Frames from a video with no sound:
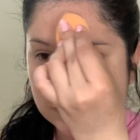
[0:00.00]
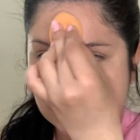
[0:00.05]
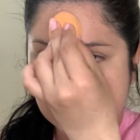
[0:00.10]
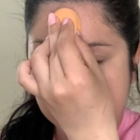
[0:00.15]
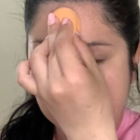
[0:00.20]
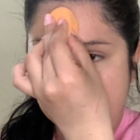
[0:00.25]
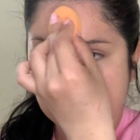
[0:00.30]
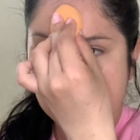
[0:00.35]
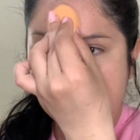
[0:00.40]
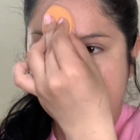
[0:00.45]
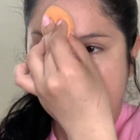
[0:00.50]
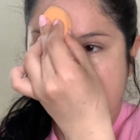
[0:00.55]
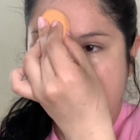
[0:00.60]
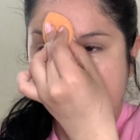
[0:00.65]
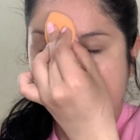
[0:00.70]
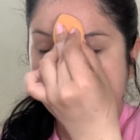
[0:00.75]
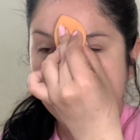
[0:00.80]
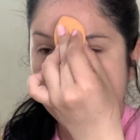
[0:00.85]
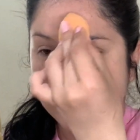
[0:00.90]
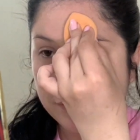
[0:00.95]
and
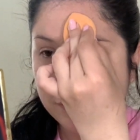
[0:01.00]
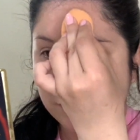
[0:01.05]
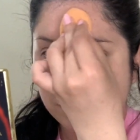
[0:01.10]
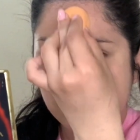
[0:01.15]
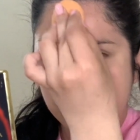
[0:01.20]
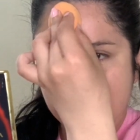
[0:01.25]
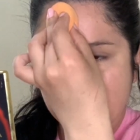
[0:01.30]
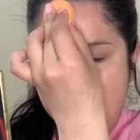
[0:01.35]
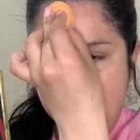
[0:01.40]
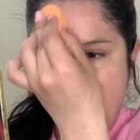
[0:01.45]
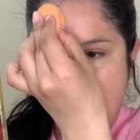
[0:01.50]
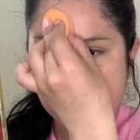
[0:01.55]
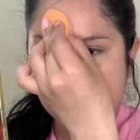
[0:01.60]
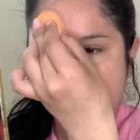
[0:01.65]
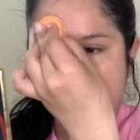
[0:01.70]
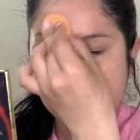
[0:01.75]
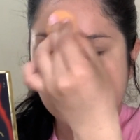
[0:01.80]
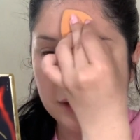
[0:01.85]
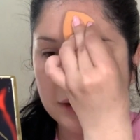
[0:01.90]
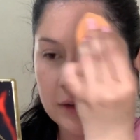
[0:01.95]
my
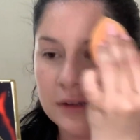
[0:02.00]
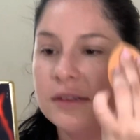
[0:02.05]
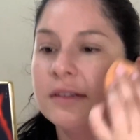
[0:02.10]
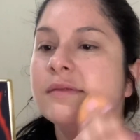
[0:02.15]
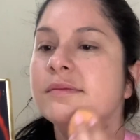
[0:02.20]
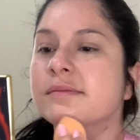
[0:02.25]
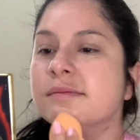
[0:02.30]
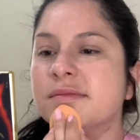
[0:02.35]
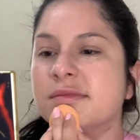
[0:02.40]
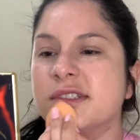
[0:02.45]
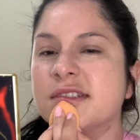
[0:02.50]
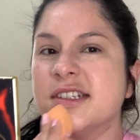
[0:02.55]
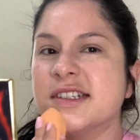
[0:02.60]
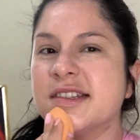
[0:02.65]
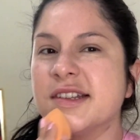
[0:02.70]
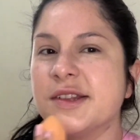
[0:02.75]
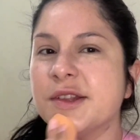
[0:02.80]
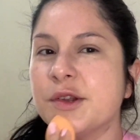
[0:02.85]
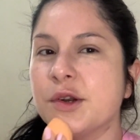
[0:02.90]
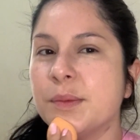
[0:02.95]
forehead and just
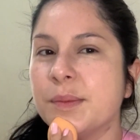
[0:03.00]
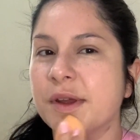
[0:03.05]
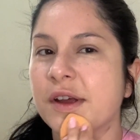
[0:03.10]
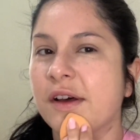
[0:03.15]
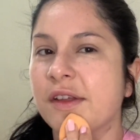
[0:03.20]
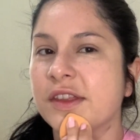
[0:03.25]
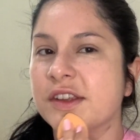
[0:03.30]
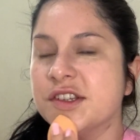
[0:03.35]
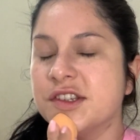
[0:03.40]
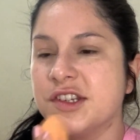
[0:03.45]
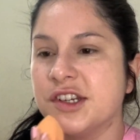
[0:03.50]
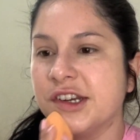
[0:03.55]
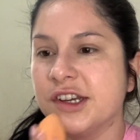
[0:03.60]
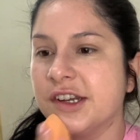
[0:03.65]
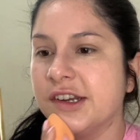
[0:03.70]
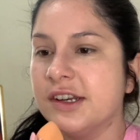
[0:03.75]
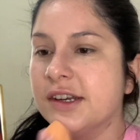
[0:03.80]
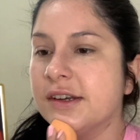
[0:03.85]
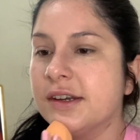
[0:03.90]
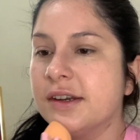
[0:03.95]
a little bit on the
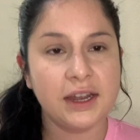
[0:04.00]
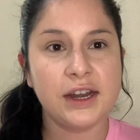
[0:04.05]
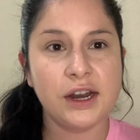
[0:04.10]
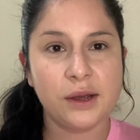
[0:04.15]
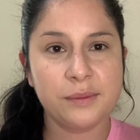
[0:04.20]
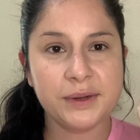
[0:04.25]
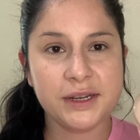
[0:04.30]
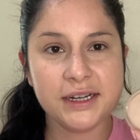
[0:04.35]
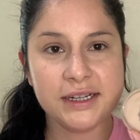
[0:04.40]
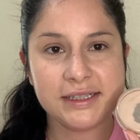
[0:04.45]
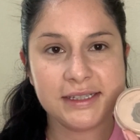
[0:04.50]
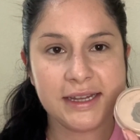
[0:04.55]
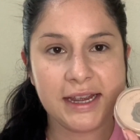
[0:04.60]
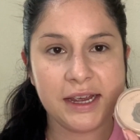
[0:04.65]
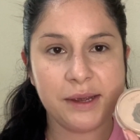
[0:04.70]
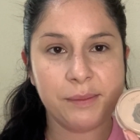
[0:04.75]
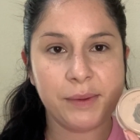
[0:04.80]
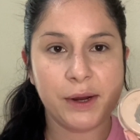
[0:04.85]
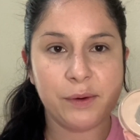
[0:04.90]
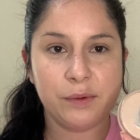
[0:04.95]
chin. now I'm gonna
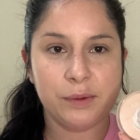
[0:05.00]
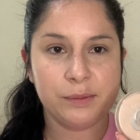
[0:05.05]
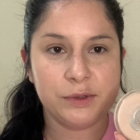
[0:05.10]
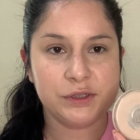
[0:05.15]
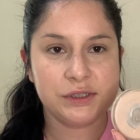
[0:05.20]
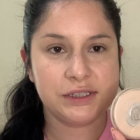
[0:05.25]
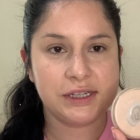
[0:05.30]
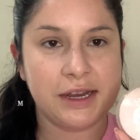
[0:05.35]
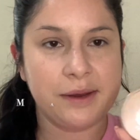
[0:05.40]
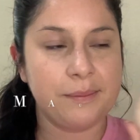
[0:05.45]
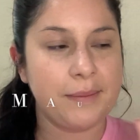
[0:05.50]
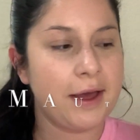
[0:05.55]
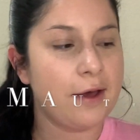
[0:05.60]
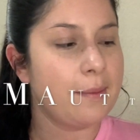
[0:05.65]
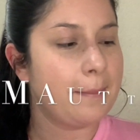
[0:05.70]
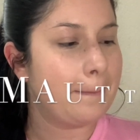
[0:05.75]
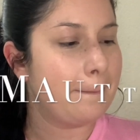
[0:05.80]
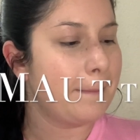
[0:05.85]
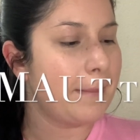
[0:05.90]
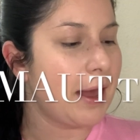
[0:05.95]
take my Rimmel Stay Matte
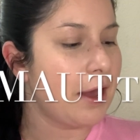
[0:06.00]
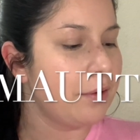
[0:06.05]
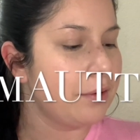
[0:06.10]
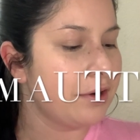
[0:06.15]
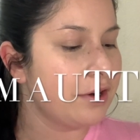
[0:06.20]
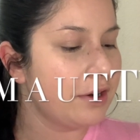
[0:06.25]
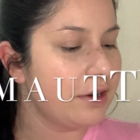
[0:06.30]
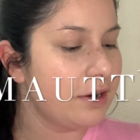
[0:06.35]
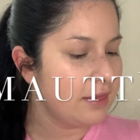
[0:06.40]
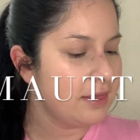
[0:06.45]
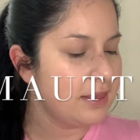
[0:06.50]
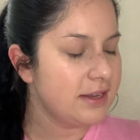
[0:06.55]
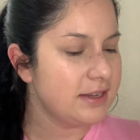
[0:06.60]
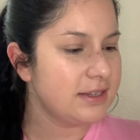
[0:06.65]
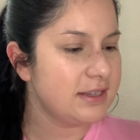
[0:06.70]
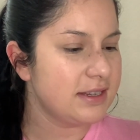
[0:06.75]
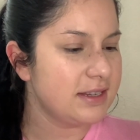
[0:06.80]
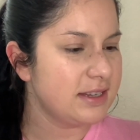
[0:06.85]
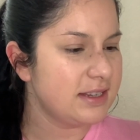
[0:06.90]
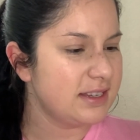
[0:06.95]
powder.
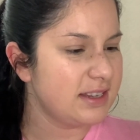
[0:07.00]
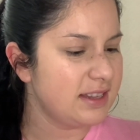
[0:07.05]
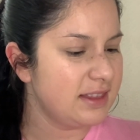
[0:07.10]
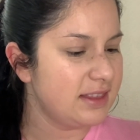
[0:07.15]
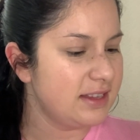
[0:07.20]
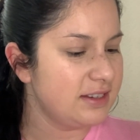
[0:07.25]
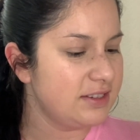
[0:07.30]
This is in the